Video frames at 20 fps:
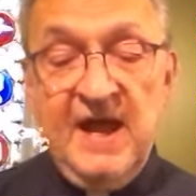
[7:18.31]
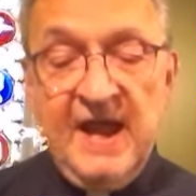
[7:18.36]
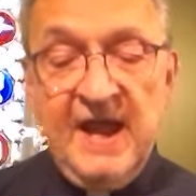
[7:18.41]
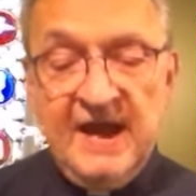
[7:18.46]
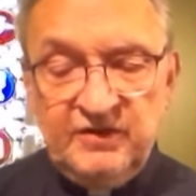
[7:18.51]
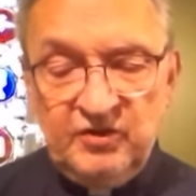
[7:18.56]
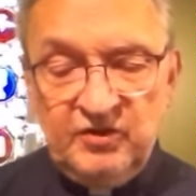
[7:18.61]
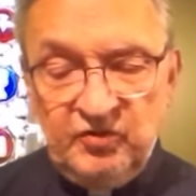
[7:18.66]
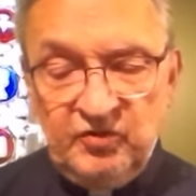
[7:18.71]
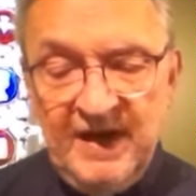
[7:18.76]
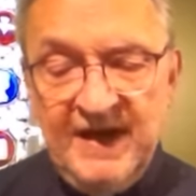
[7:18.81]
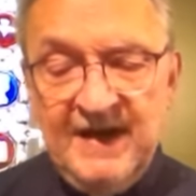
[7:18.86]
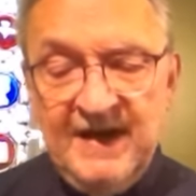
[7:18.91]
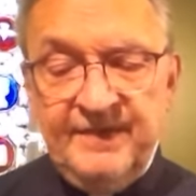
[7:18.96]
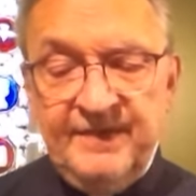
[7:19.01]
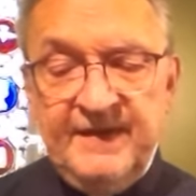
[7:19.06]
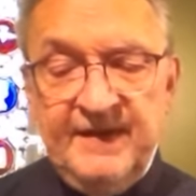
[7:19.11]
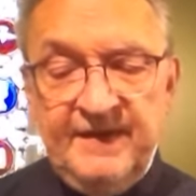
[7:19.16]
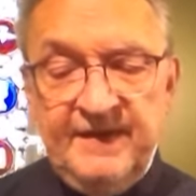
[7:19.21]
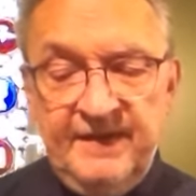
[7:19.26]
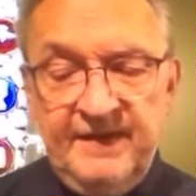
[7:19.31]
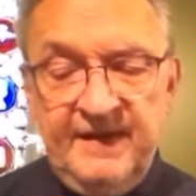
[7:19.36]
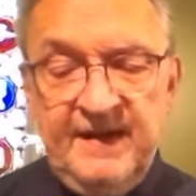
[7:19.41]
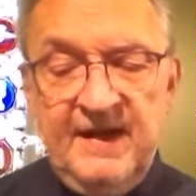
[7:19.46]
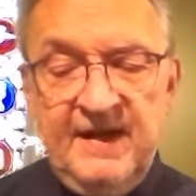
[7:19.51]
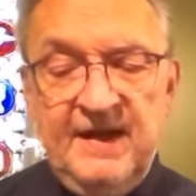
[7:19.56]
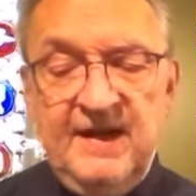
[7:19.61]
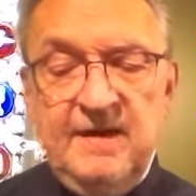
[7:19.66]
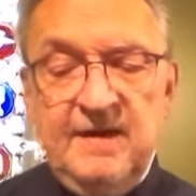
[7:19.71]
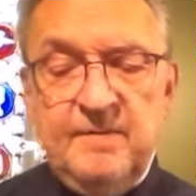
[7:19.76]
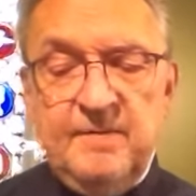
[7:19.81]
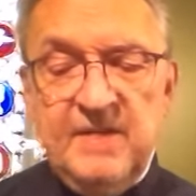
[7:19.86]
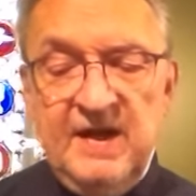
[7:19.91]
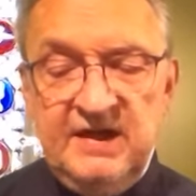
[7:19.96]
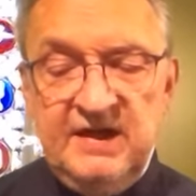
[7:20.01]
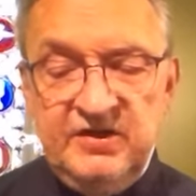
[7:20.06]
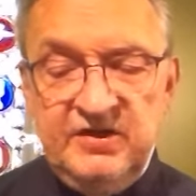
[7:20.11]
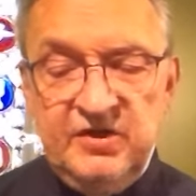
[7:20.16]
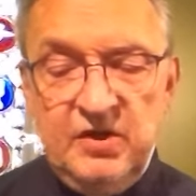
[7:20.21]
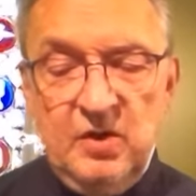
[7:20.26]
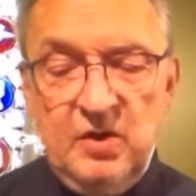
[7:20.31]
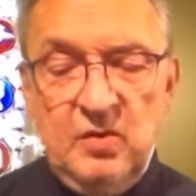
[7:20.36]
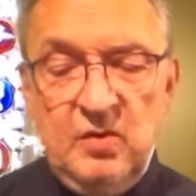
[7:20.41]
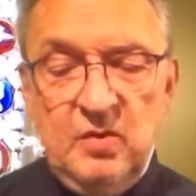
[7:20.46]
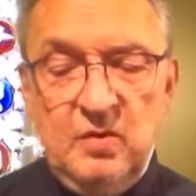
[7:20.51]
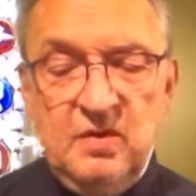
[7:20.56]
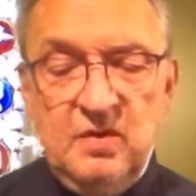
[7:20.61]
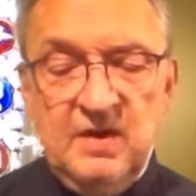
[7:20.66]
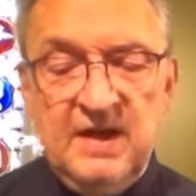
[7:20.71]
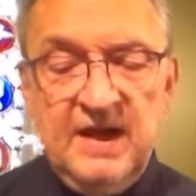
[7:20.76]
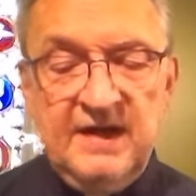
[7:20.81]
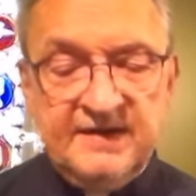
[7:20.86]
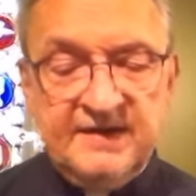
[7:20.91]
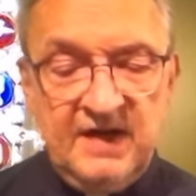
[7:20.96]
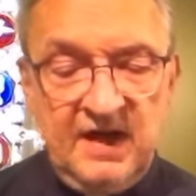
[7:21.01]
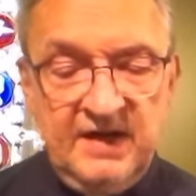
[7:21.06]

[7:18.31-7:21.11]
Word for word: and grant that they may know and